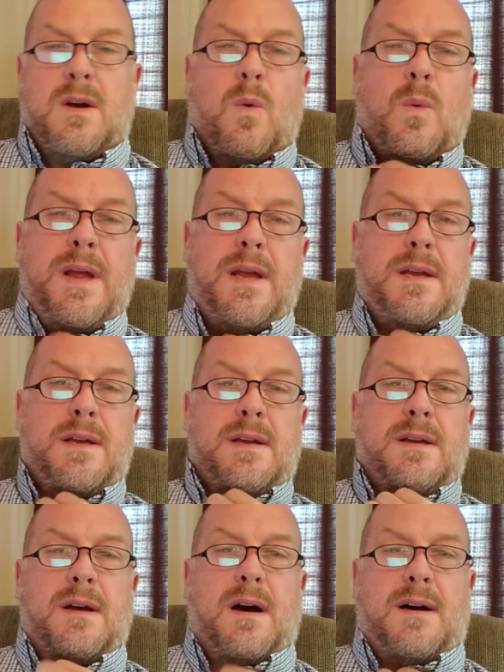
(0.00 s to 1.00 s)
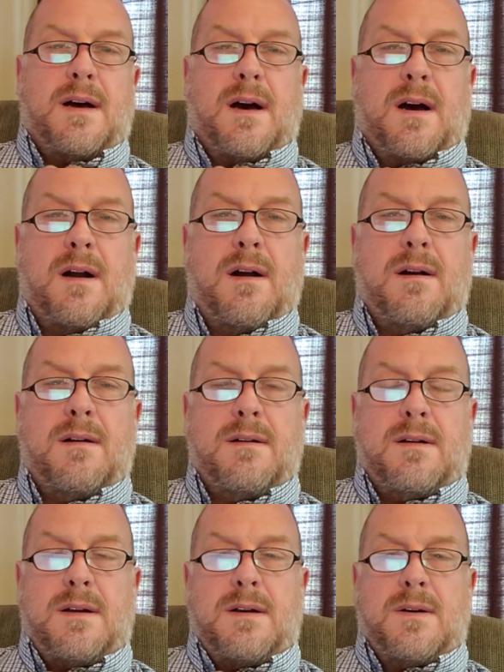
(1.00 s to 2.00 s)
We
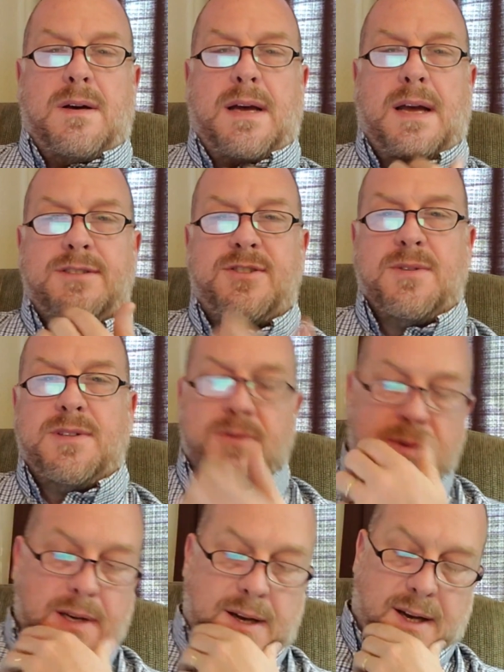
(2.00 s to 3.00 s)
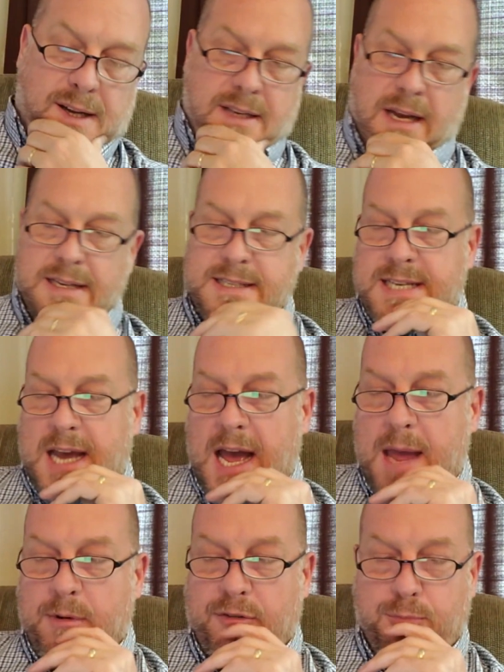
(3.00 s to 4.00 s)
are entering into a
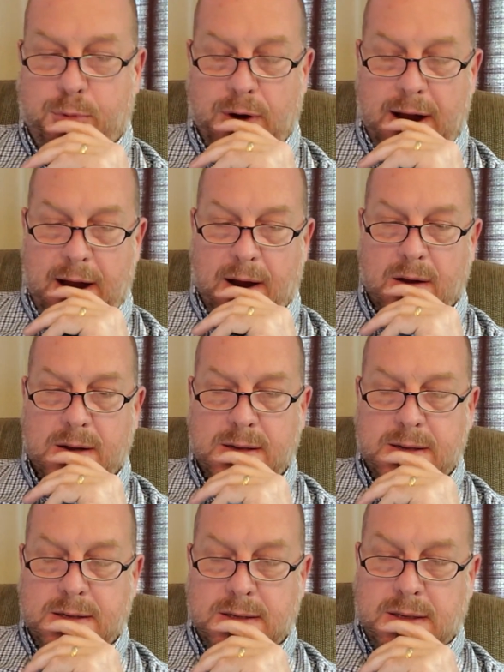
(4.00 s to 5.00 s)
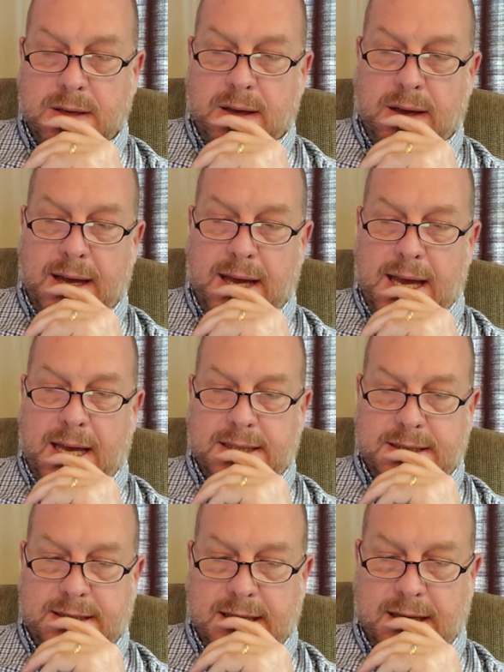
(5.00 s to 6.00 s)
time of prayer.
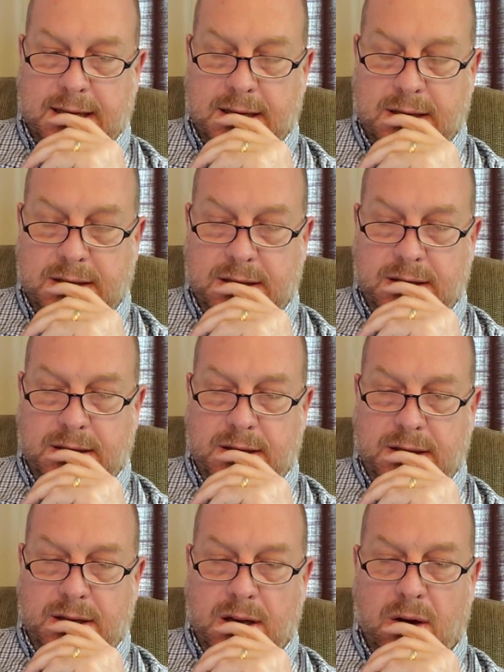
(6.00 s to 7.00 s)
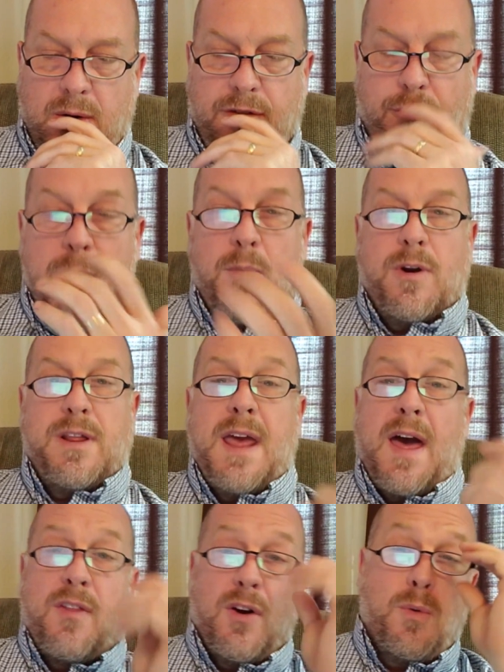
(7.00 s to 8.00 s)
And, you know, if we were
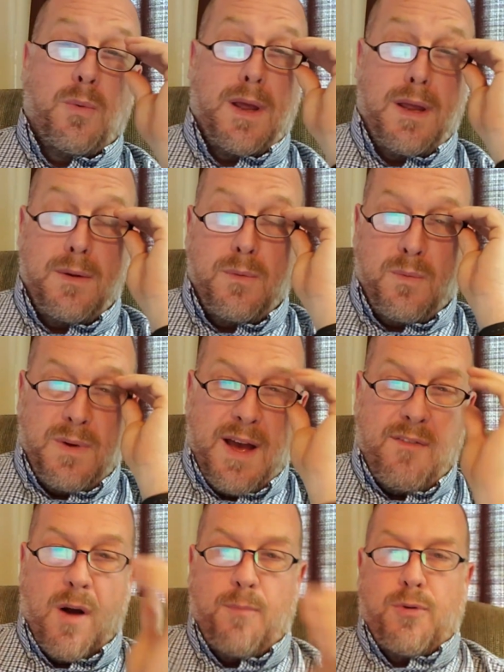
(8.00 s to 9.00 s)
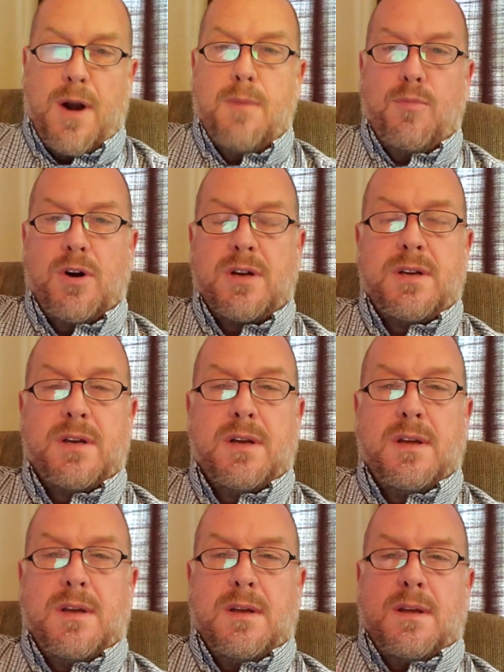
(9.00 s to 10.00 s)
together, we have our prayer book
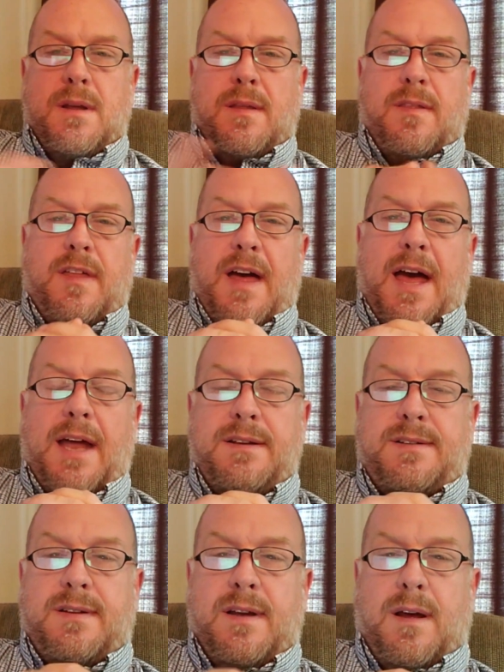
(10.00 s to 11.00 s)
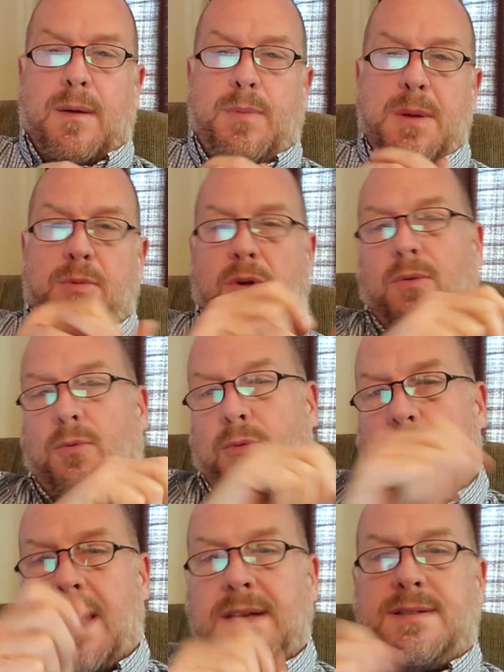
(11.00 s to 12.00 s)
that people
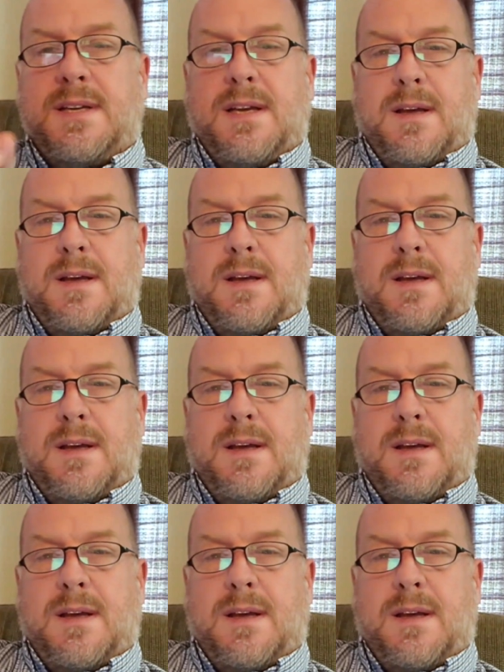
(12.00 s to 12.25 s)
write